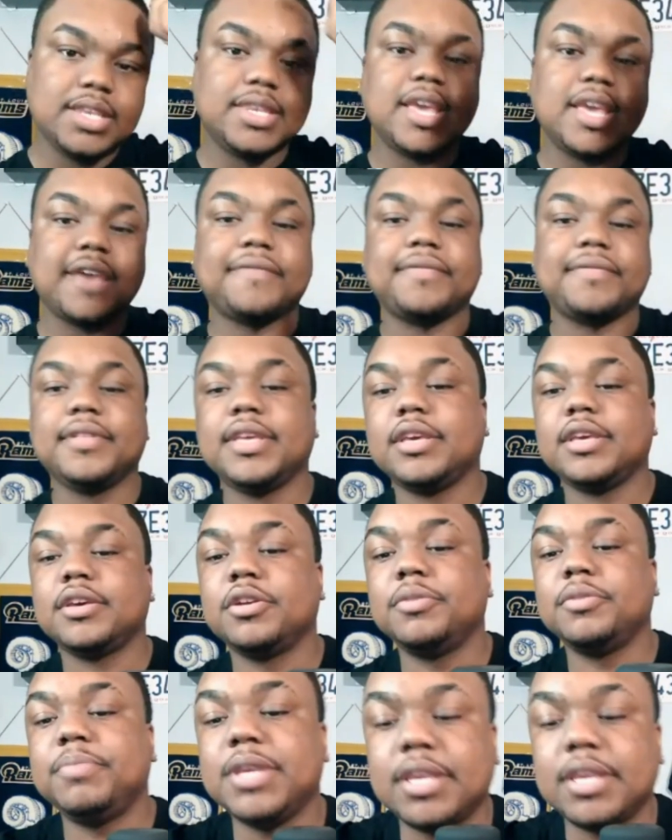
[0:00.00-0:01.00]
Definitely
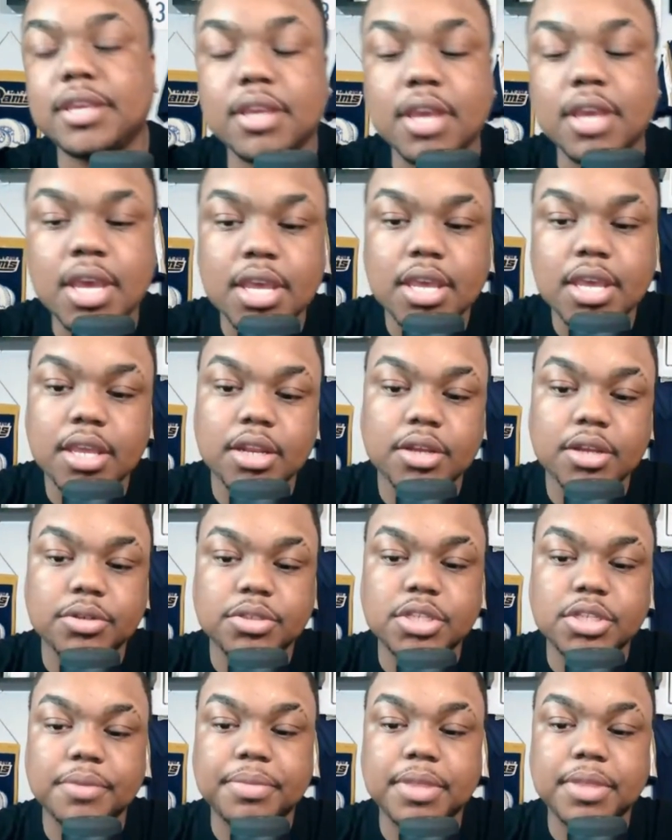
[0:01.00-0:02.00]
could be, you know,
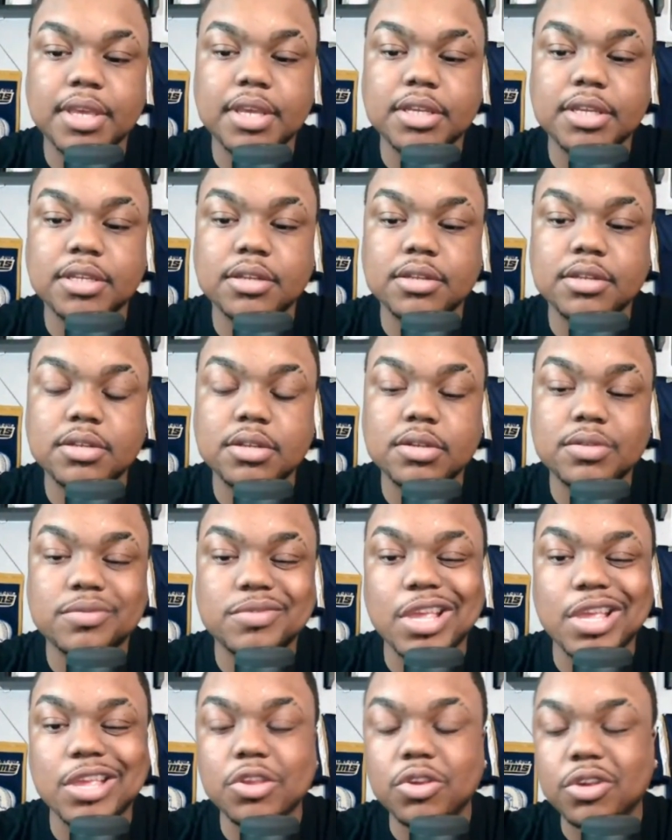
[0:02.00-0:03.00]
something
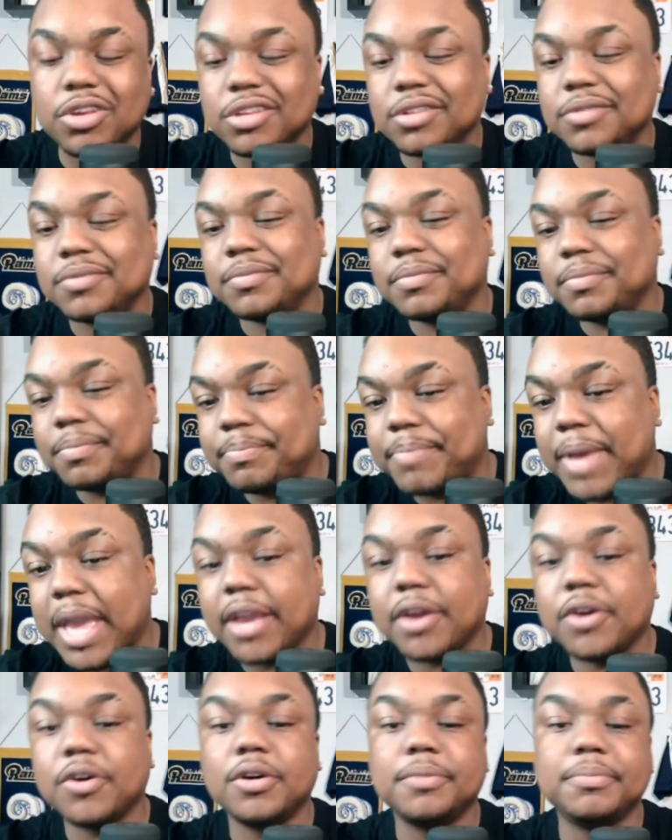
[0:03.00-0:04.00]
that you can
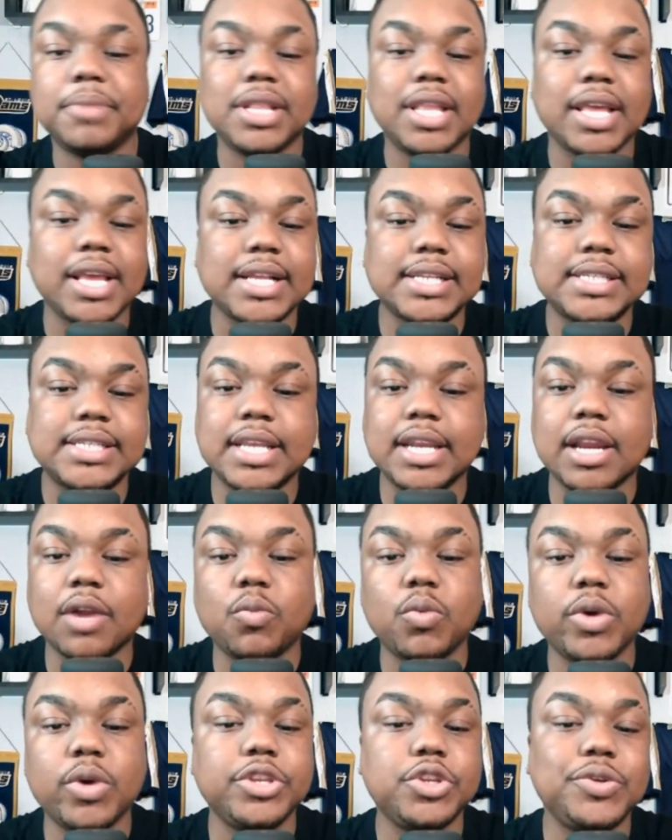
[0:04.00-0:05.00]
bank on. But like I said, I
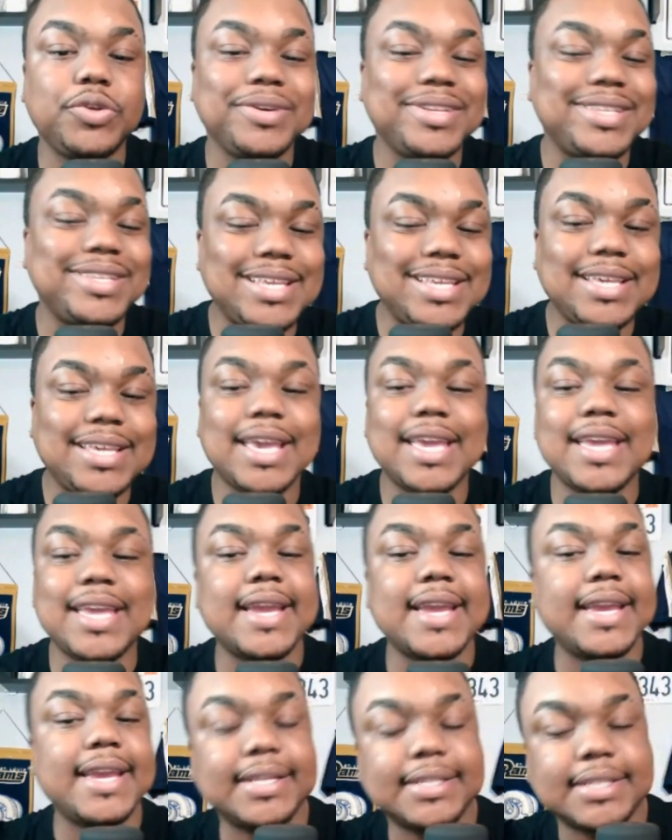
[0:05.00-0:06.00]
wouldn't do a
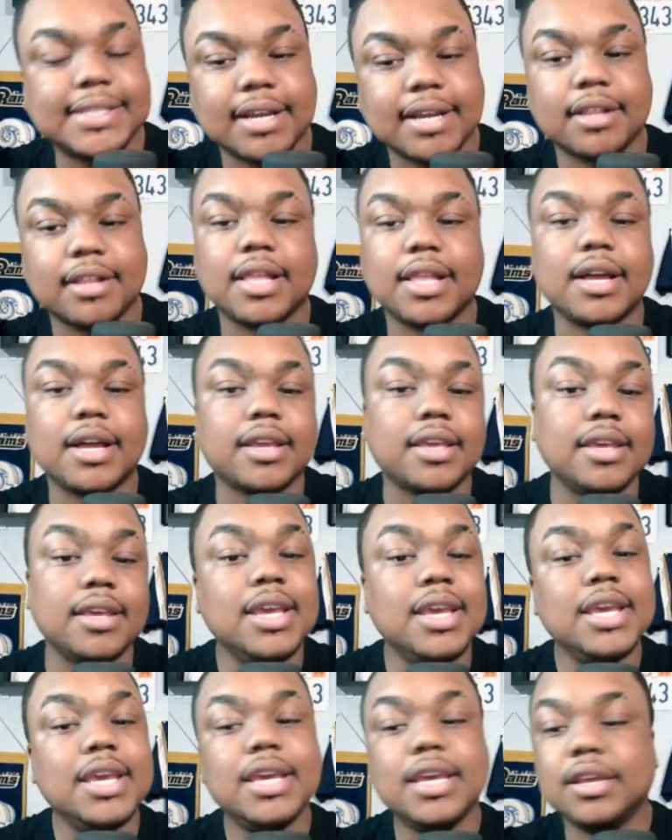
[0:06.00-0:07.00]
DK and Tyler
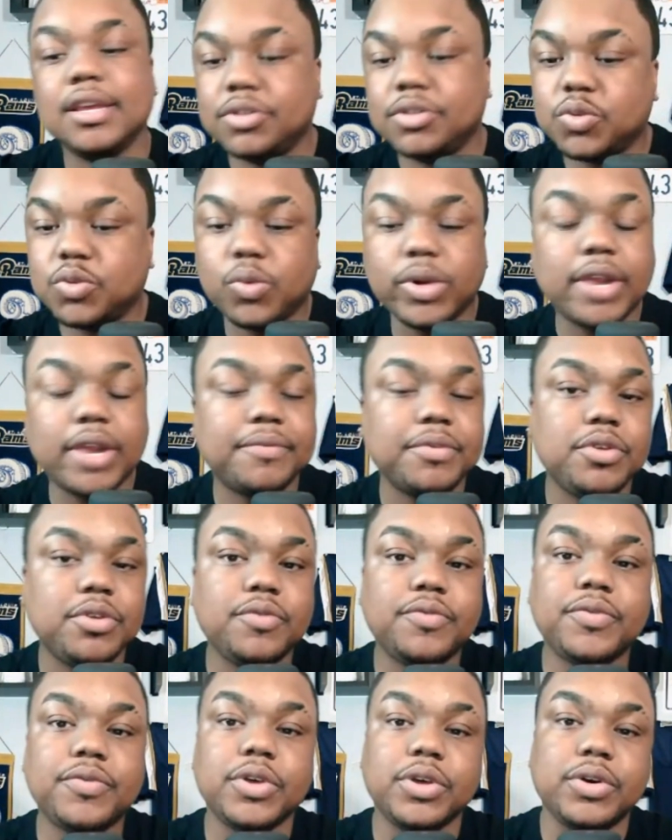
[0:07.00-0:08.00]
Lockett. It's whatever
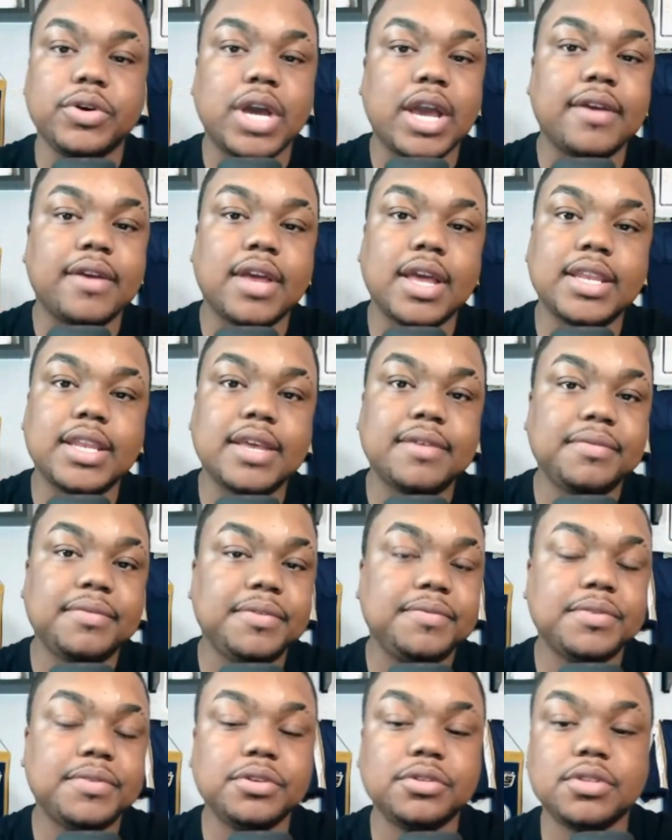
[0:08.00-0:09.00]
you feel. I
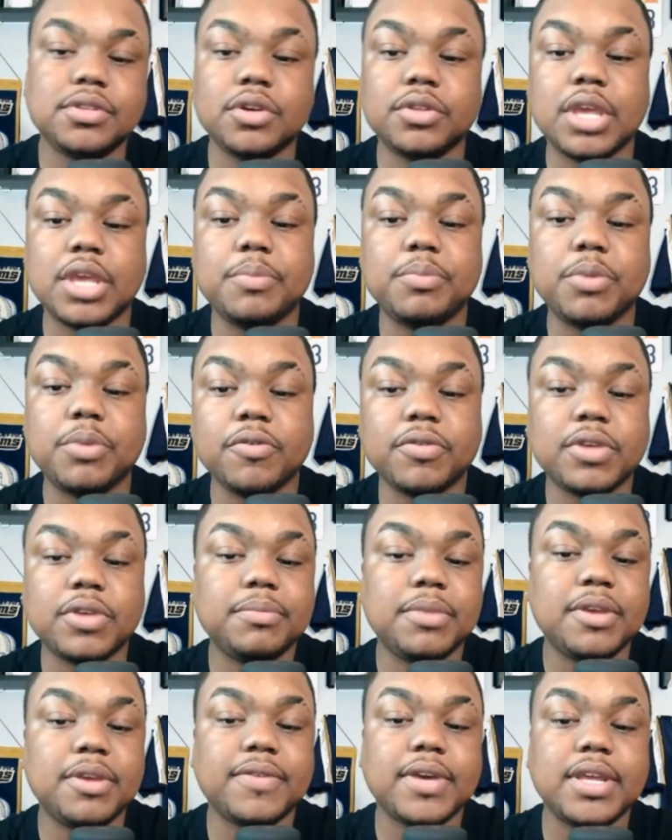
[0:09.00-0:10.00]
definitely feel as though they both
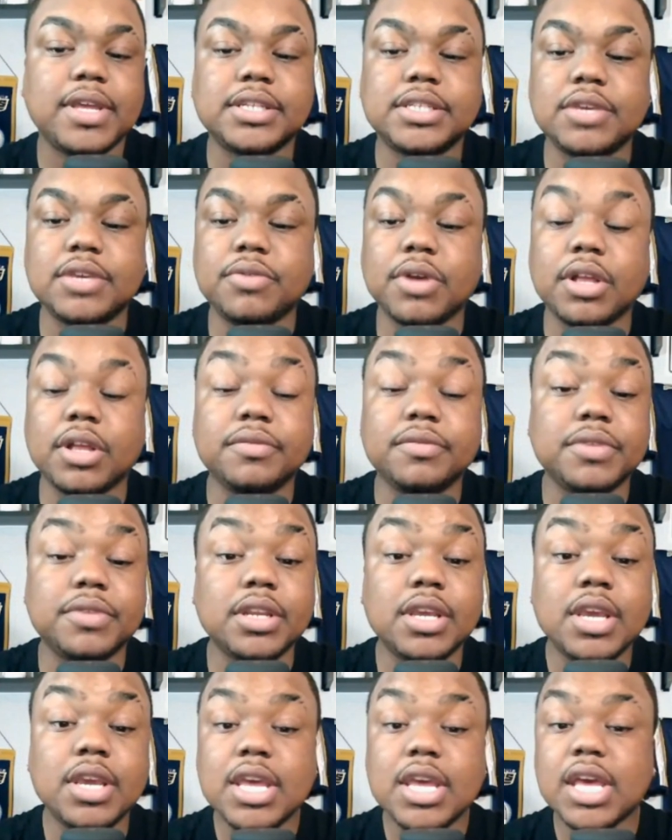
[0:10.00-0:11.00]
can be fantasy
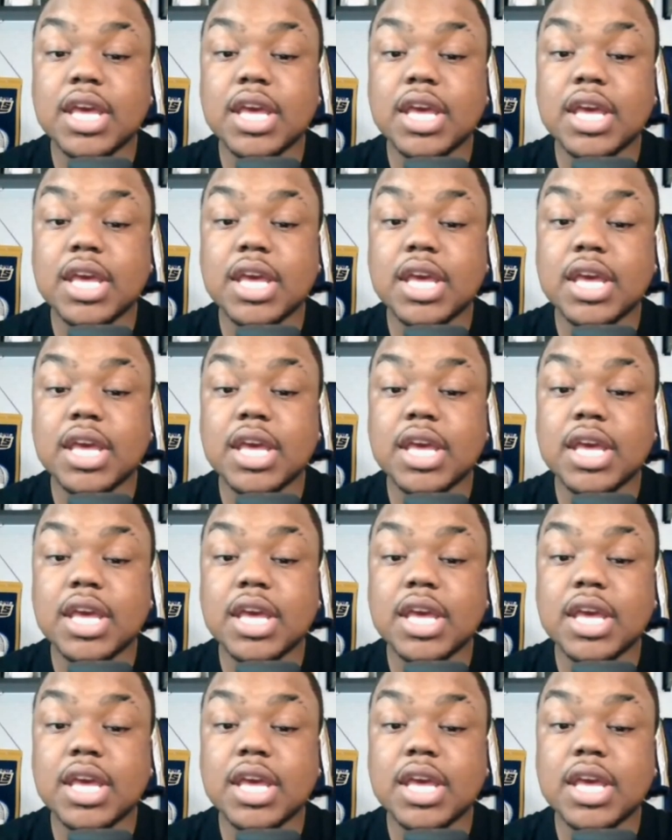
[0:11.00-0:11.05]
relevant.